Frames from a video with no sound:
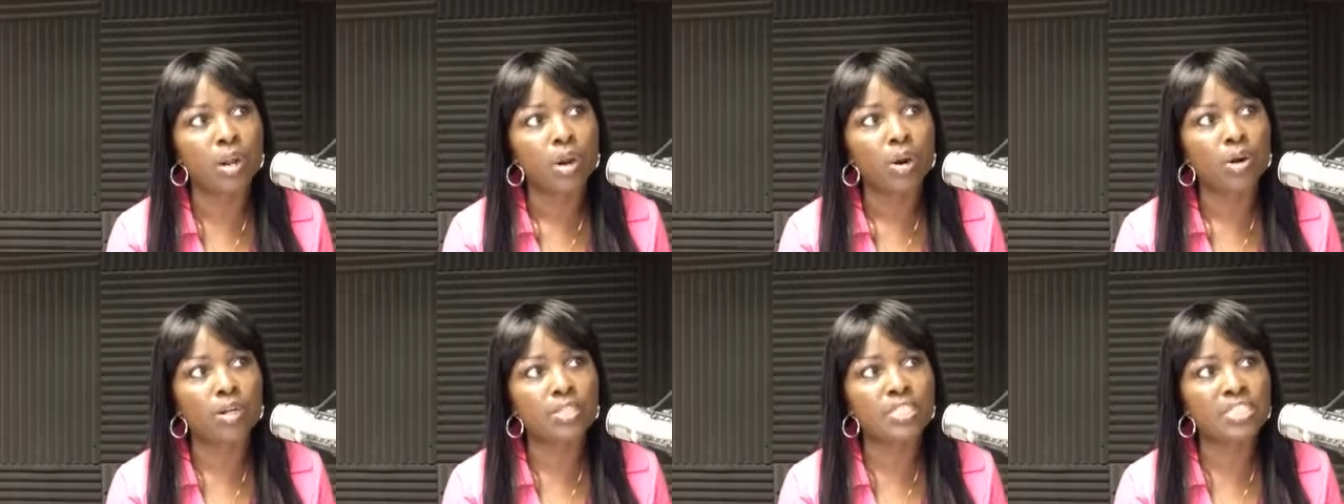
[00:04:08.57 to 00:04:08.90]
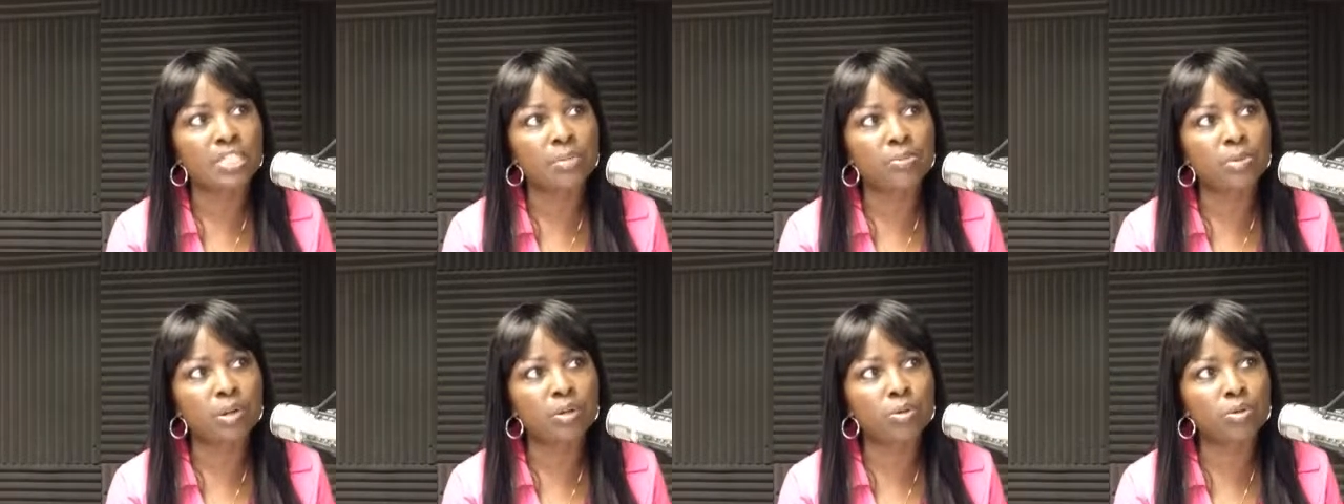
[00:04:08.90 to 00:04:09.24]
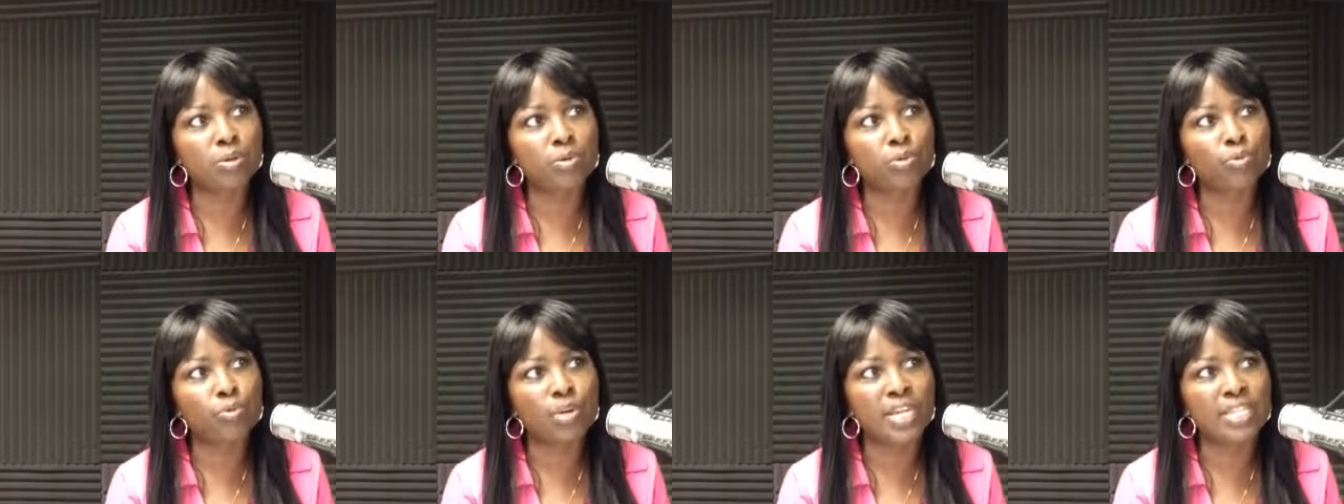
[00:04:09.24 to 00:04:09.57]
or someone
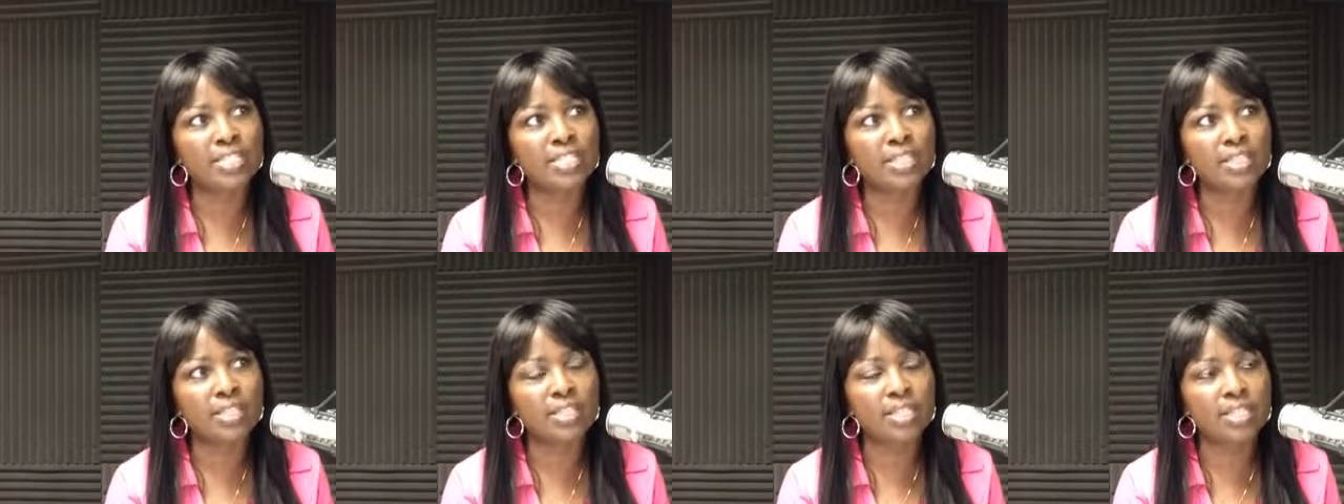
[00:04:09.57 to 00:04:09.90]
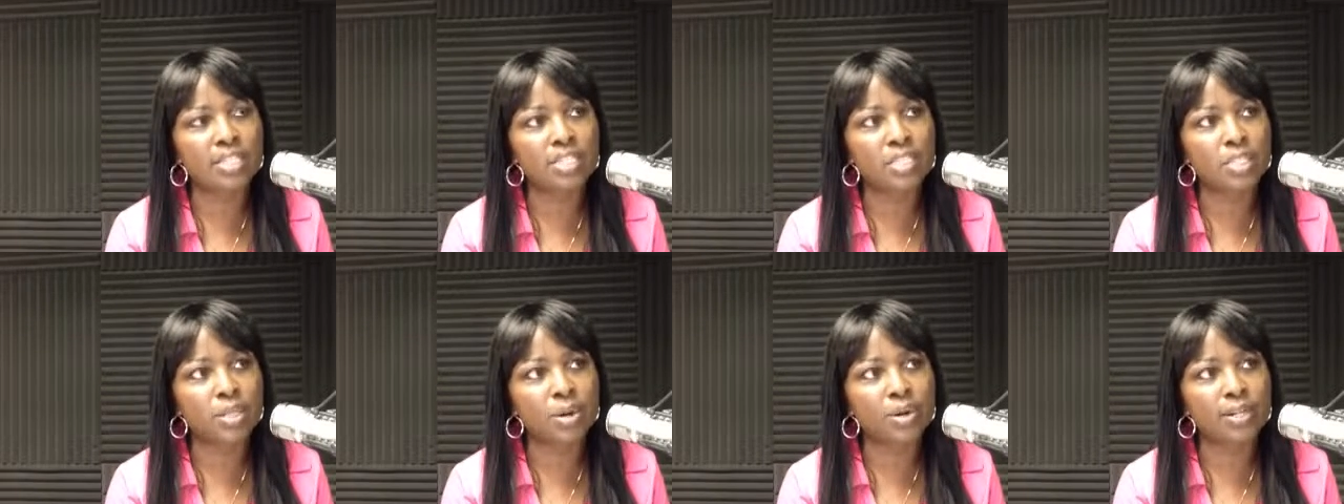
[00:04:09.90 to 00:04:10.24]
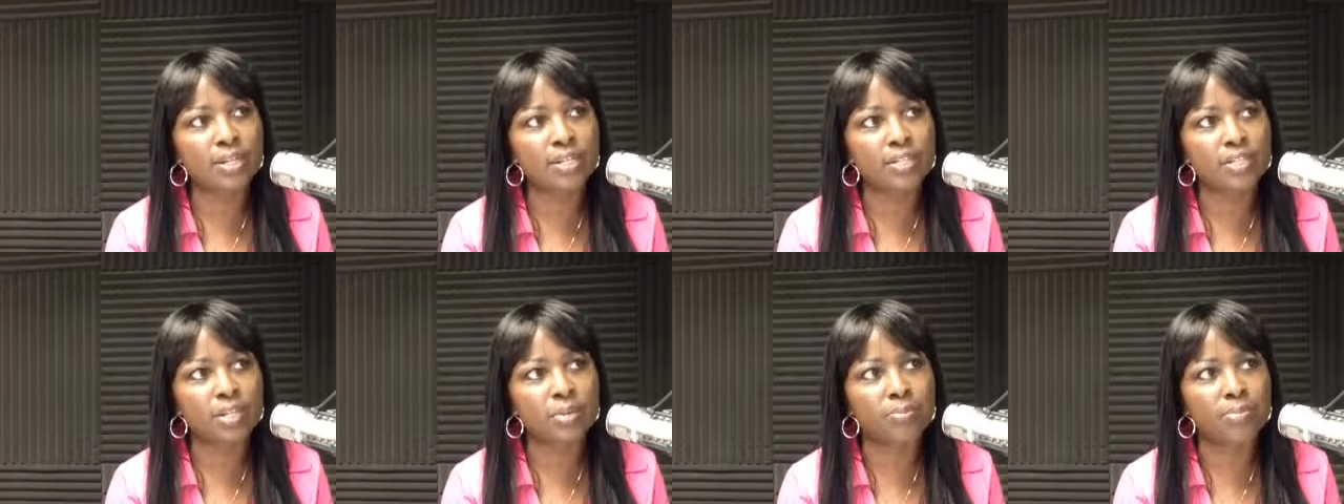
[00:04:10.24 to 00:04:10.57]
who recently
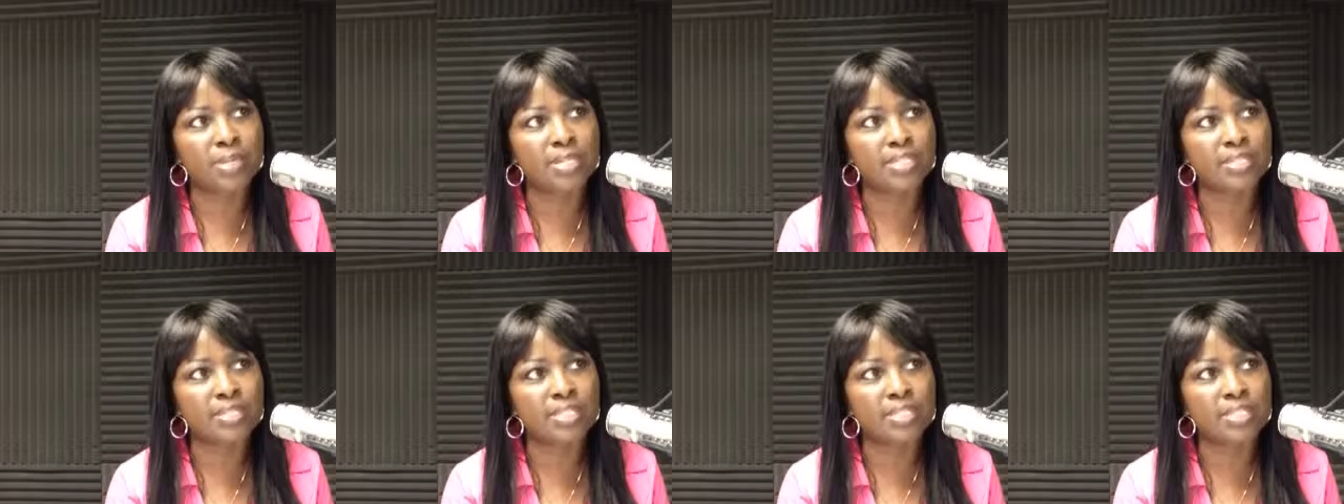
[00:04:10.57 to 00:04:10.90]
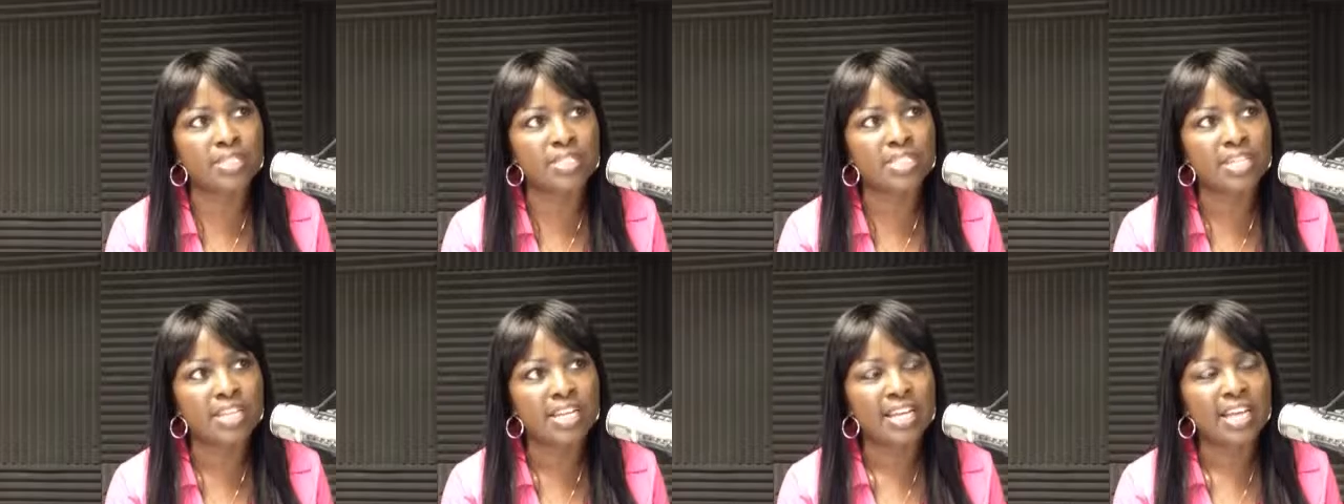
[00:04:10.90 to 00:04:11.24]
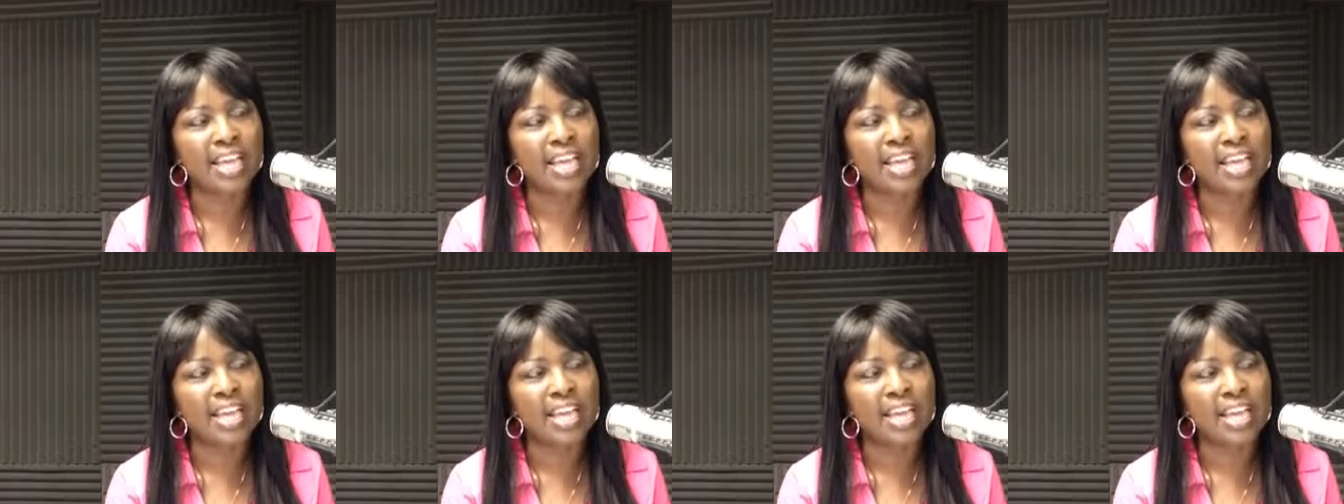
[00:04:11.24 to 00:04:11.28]
started their business